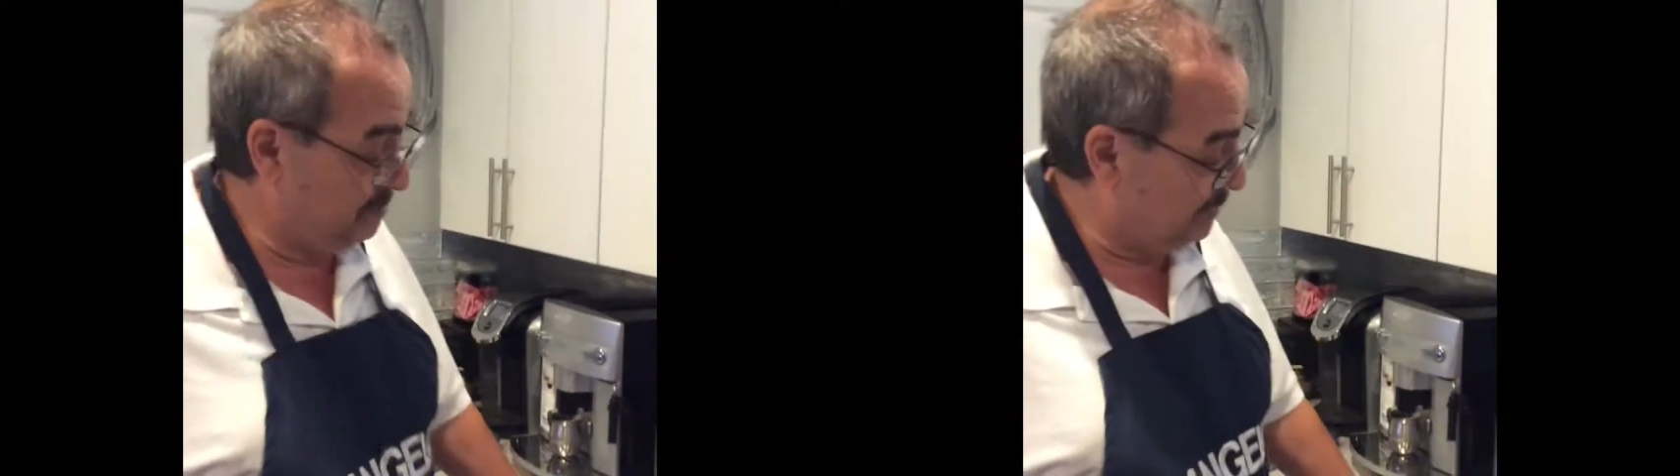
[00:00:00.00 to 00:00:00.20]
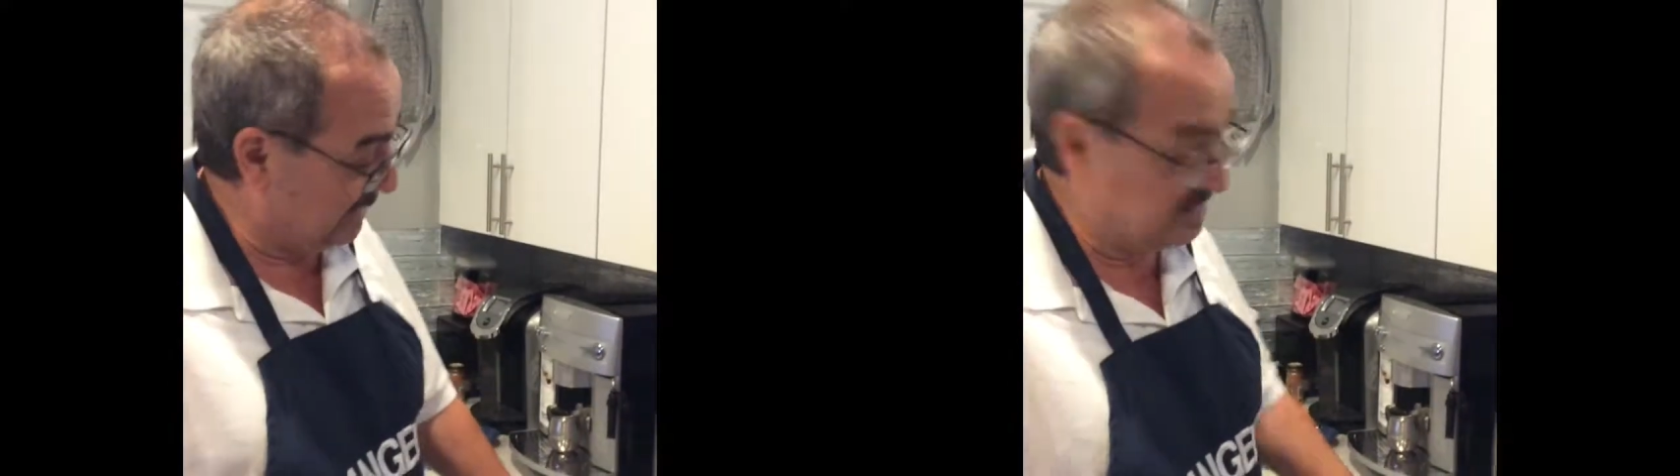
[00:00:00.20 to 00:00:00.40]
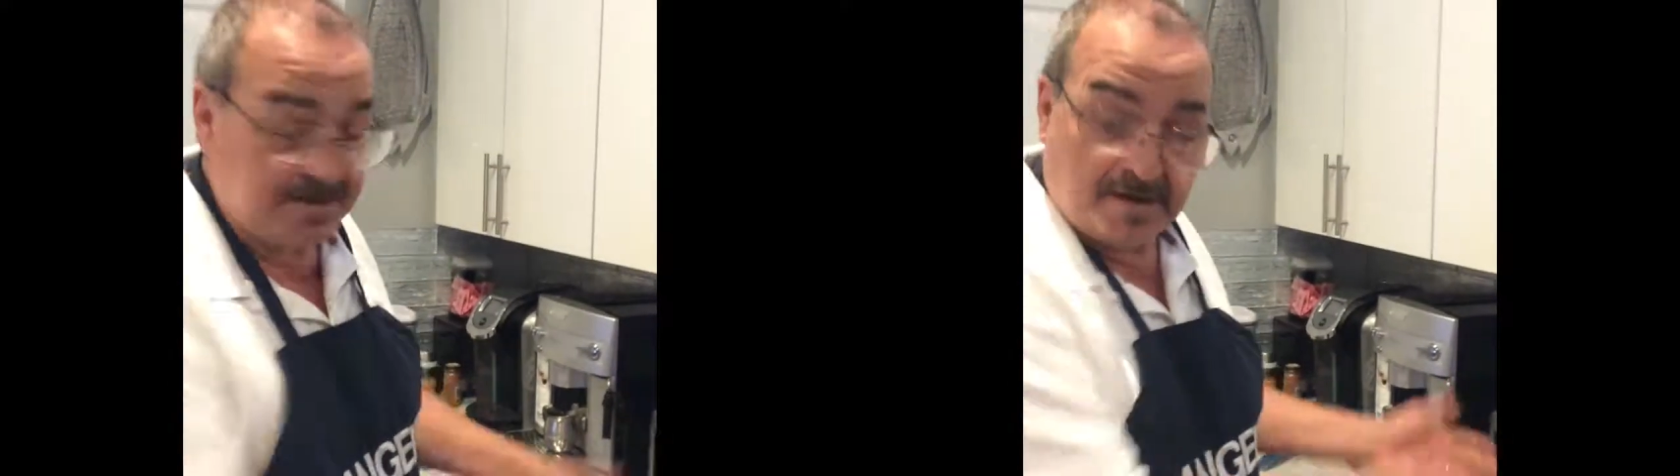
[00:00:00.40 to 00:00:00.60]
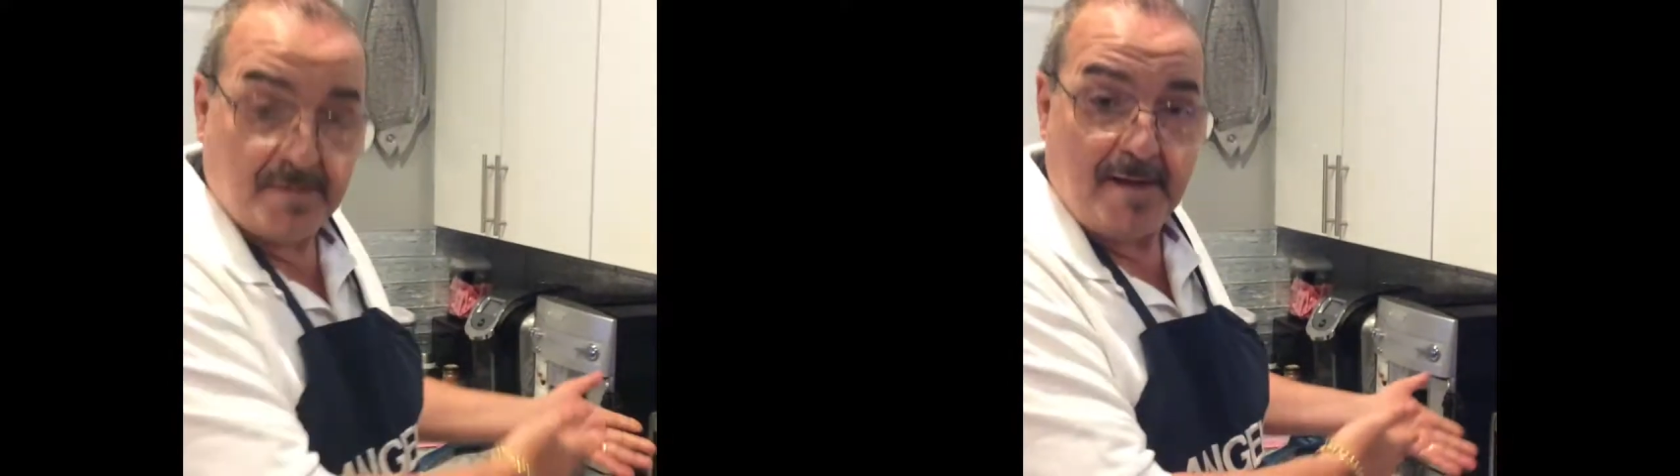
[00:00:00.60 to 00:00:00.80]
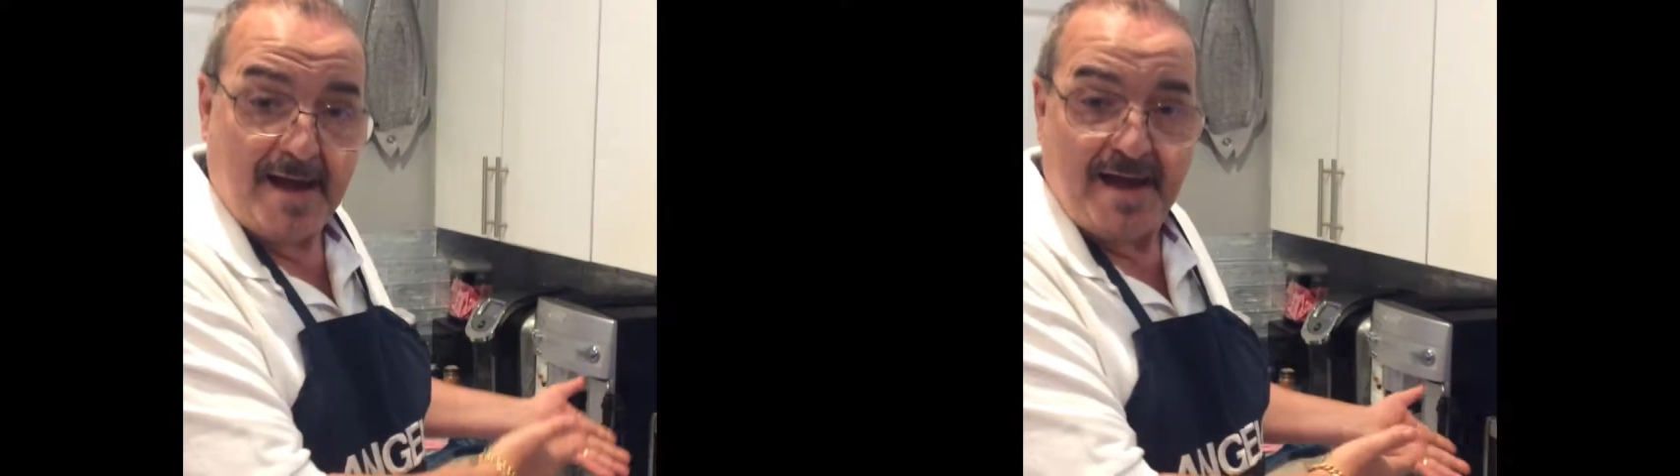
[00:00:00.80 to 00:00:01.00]
by stealing
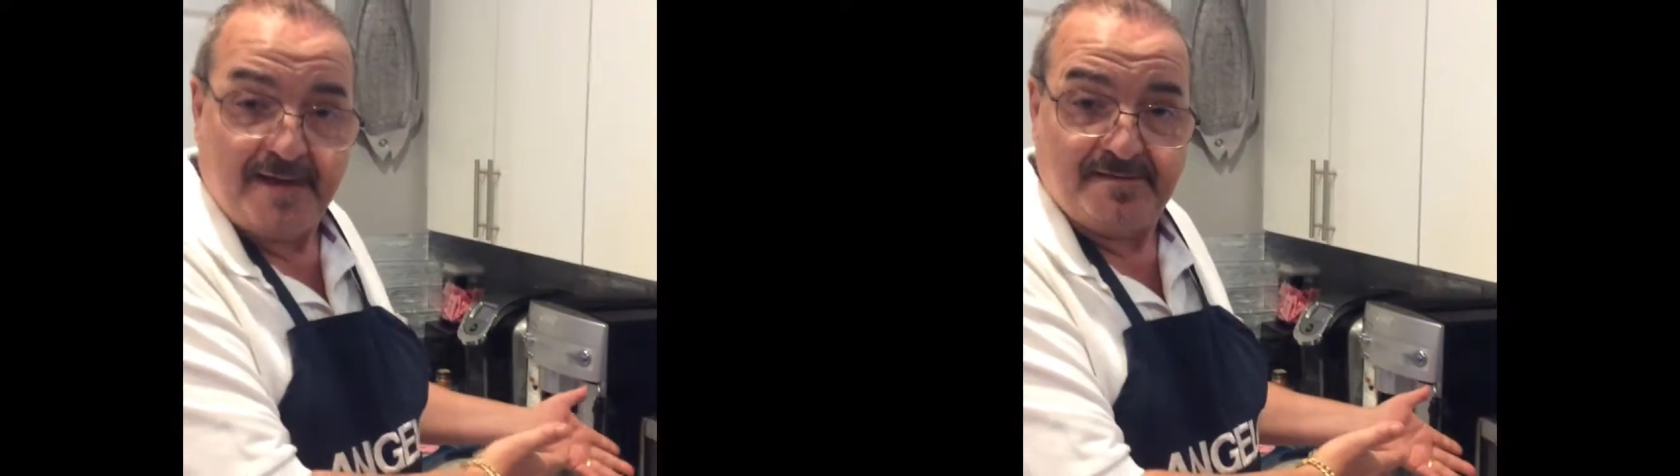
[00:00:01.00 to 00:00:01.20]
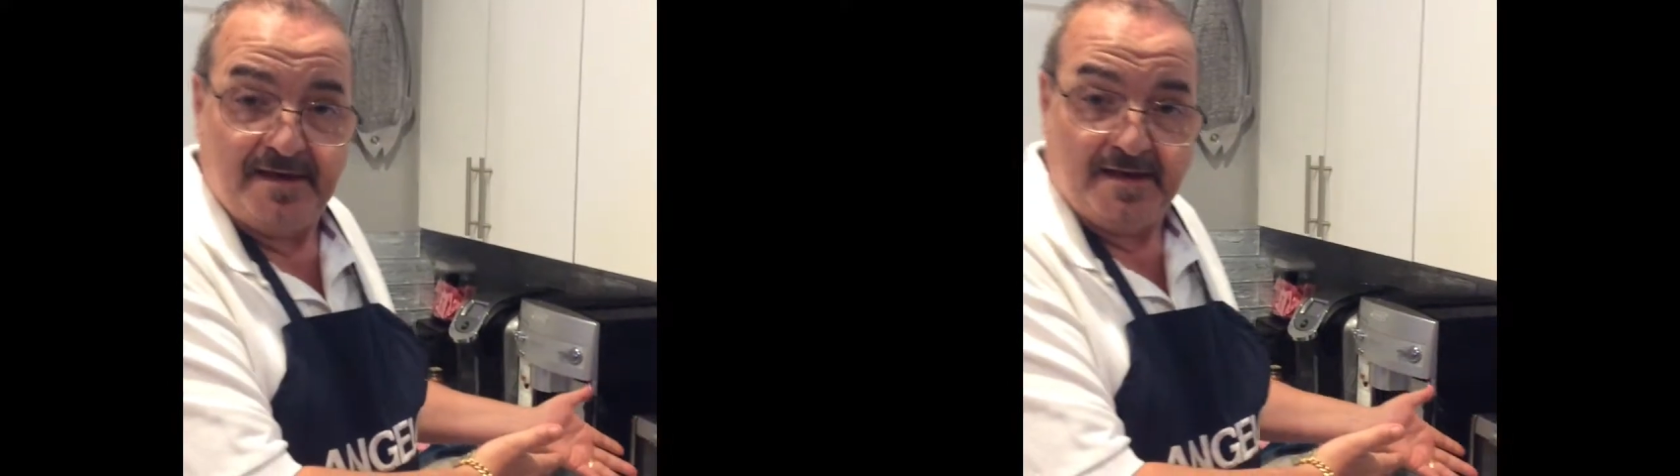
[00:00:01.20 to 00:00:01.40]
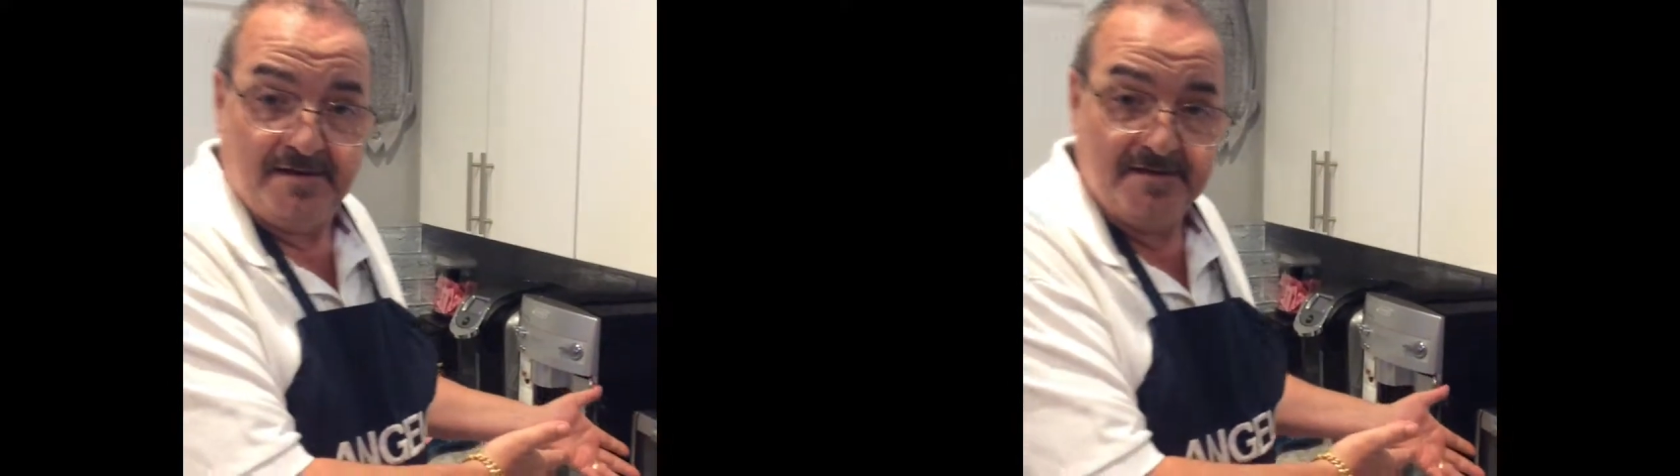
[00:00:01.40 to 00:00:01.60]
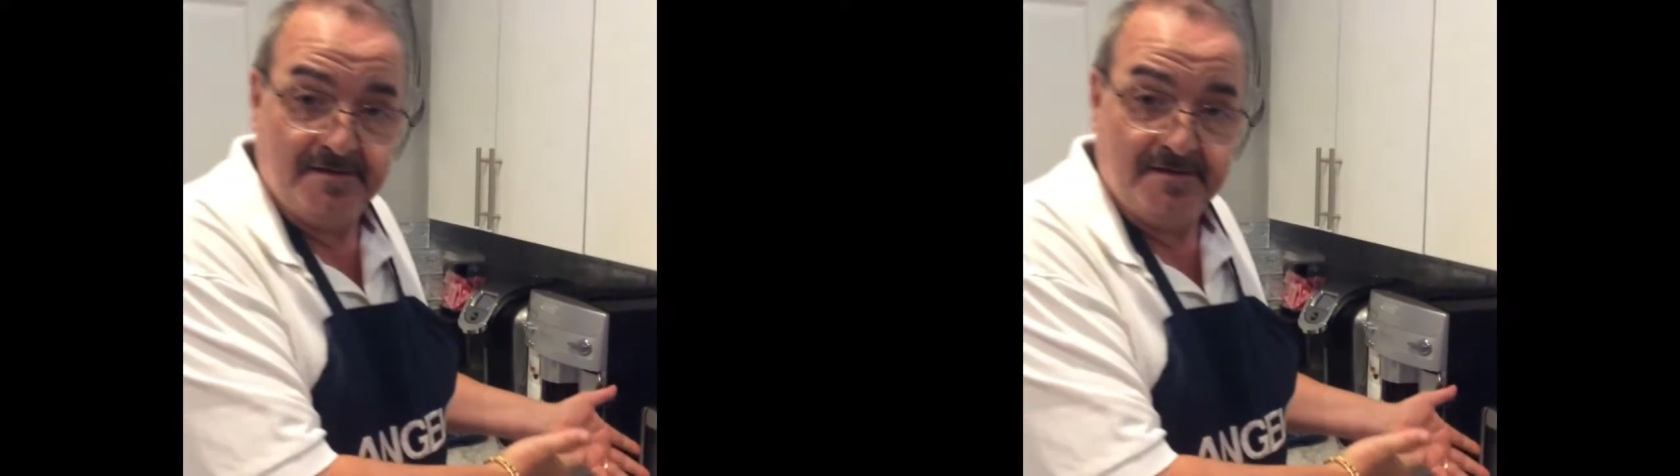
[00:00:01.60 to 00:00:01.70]
my idea